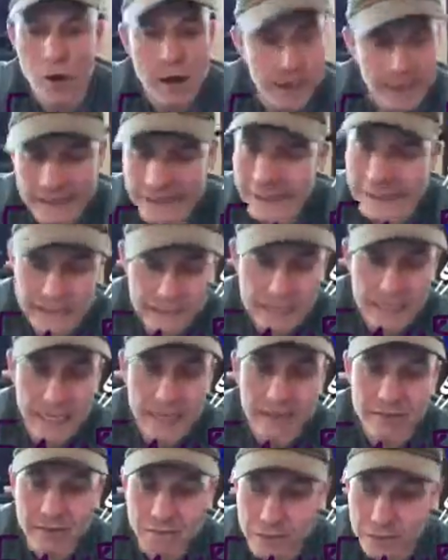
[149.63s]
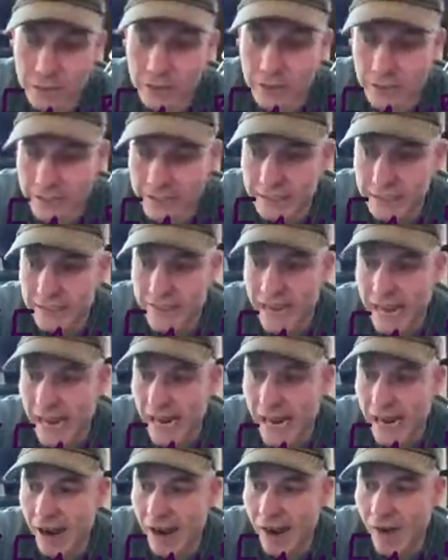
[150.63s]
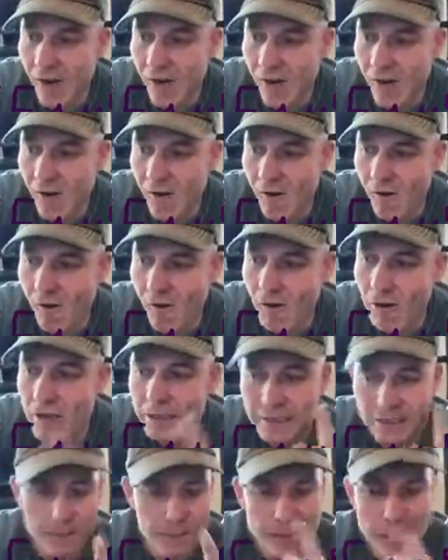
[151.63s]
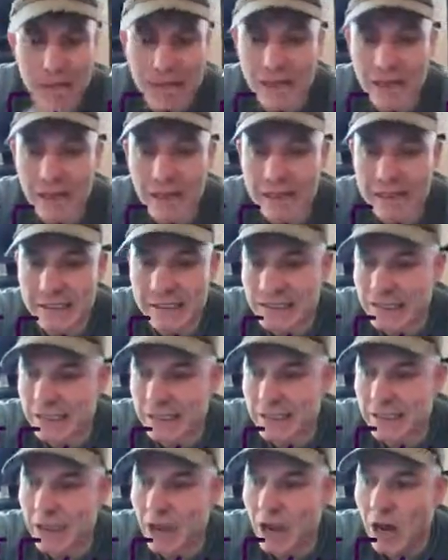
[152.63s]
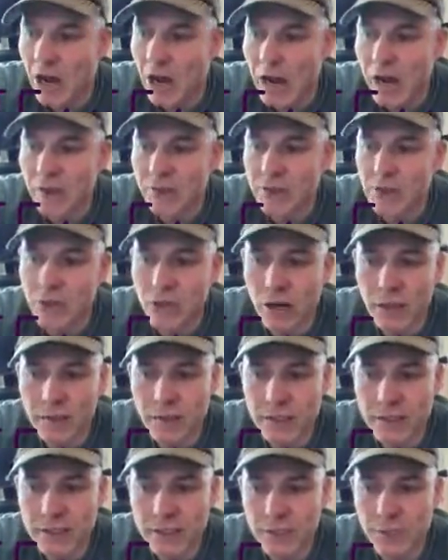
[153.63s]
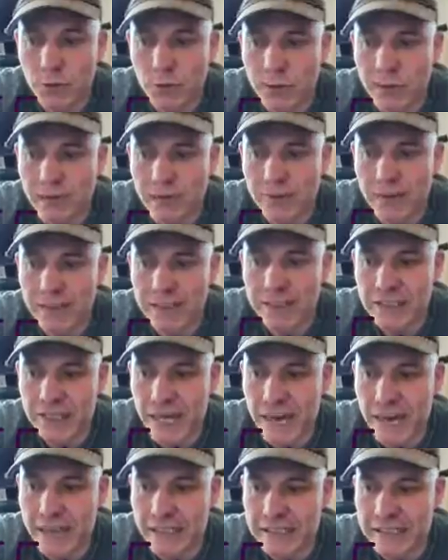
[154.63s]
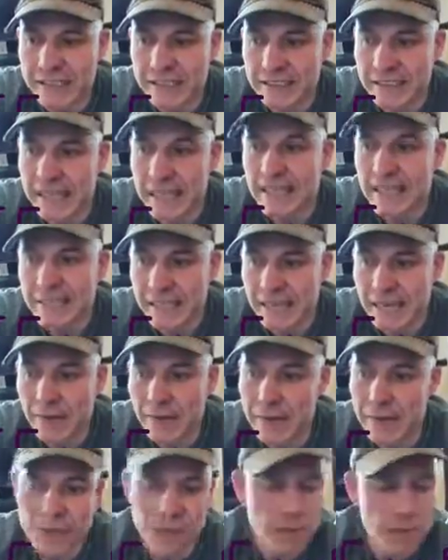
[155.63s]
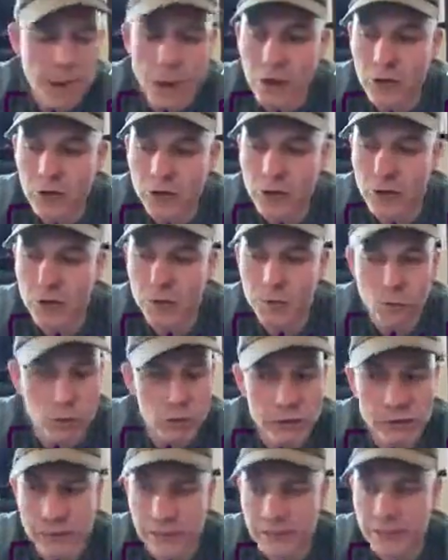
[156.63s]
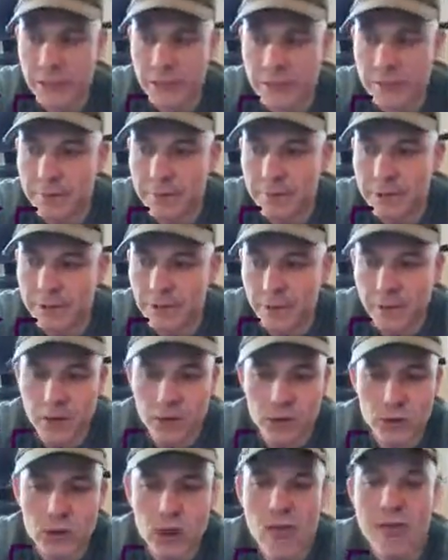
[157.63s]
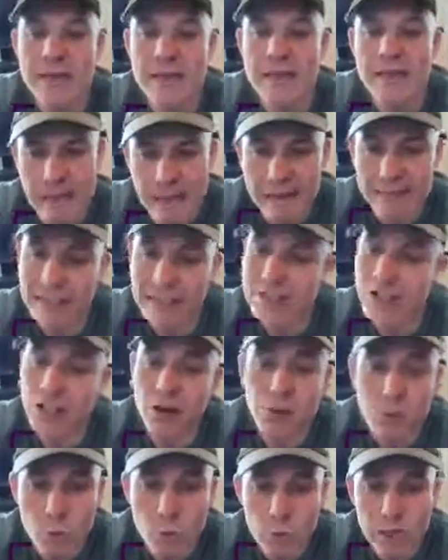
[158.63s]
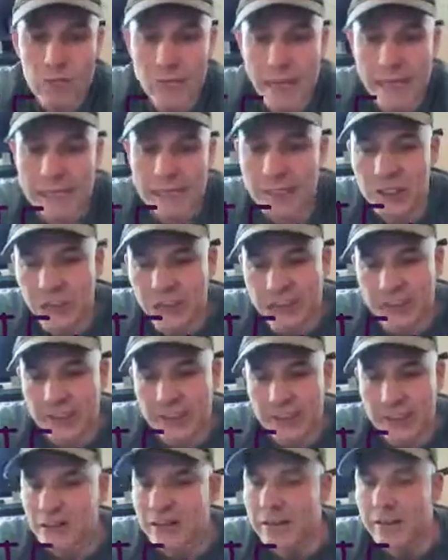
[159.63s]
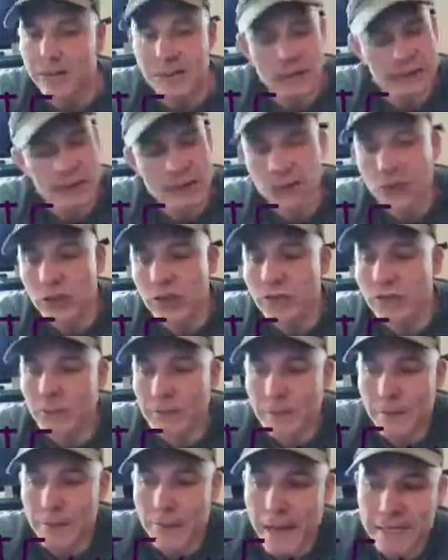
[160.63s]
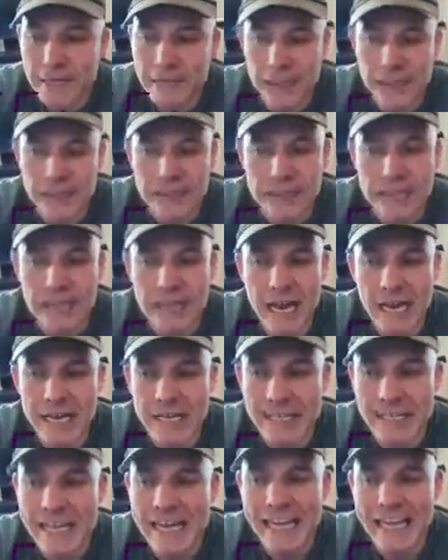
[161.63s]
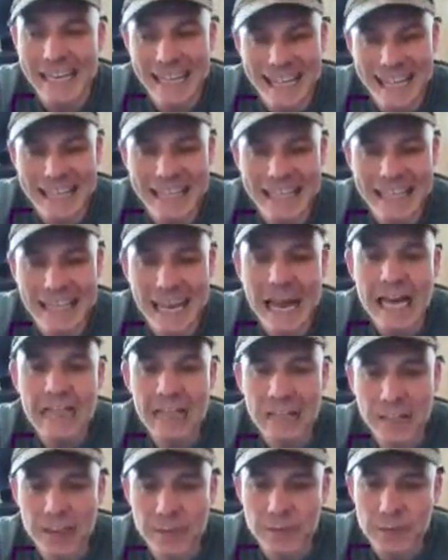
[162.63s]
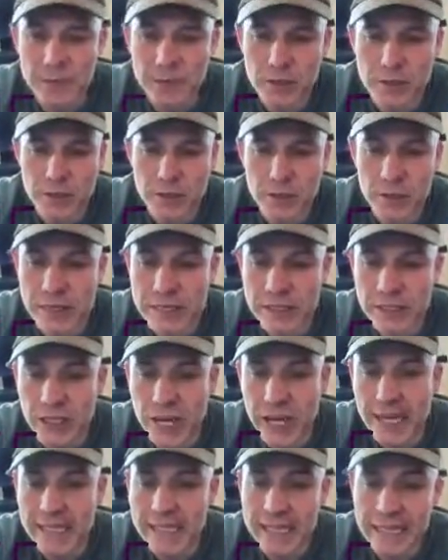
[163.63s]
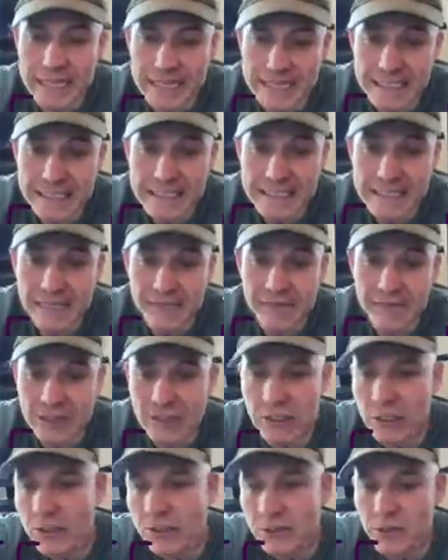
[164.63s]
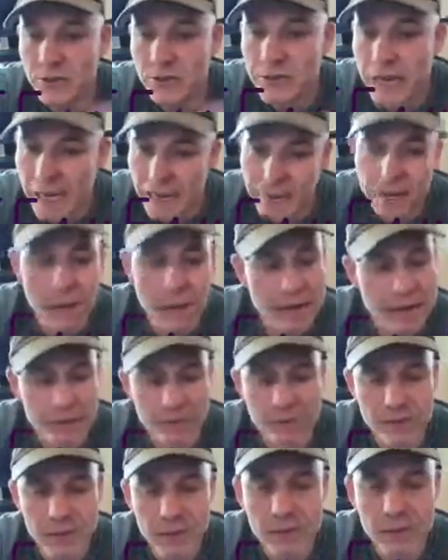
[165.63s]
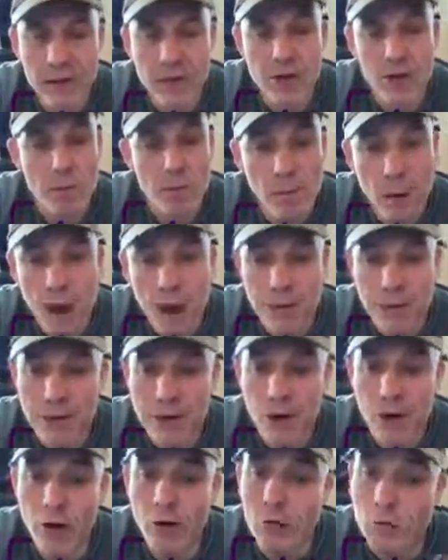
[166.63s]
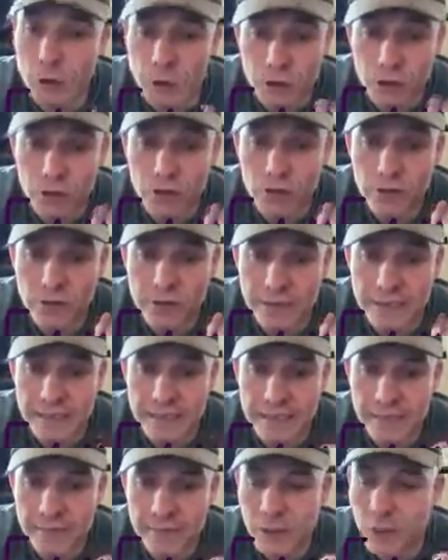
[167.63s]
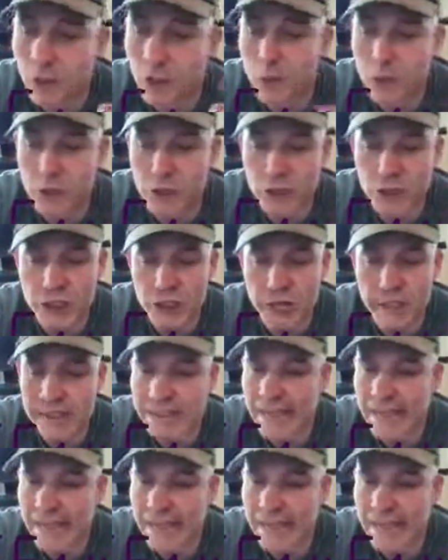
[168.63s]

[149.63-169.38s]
And they're the Sacramento Kings now nine on this list of the top 10 sports franchises that I missed the most, the sports teams that I missed the most, the original Winnipeg Jets. The original Winnipeg Jets started in the WHA in 1972, named after Bobby Hull was the, nicknamed the Golden Jet.